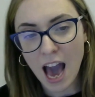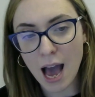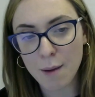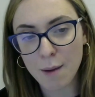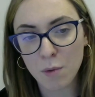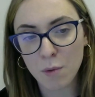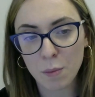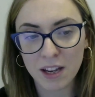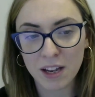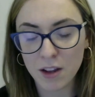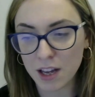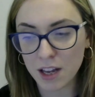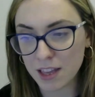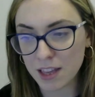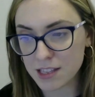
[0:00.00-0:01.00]
we can
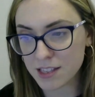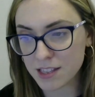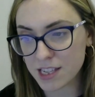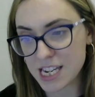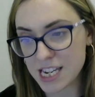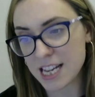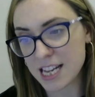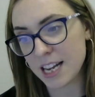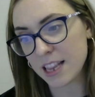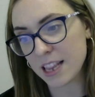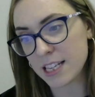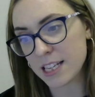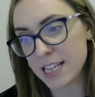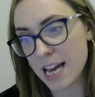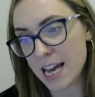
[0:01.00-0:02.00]
look at this statistic
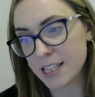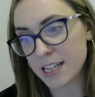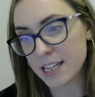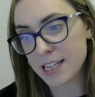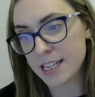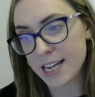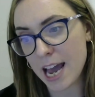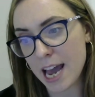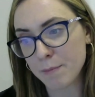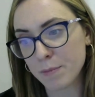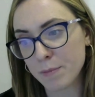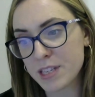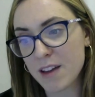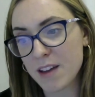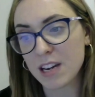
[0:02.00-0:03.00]
that says that
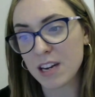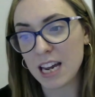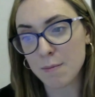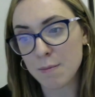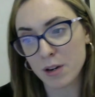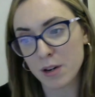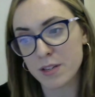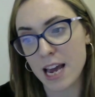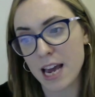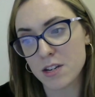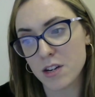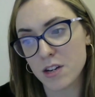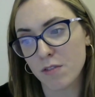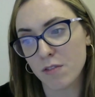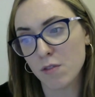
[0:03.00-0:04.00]

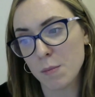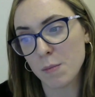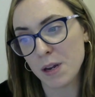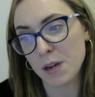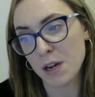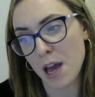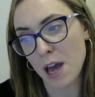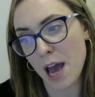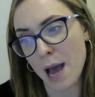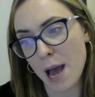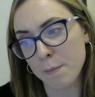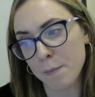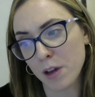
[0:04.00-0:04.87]
78% of women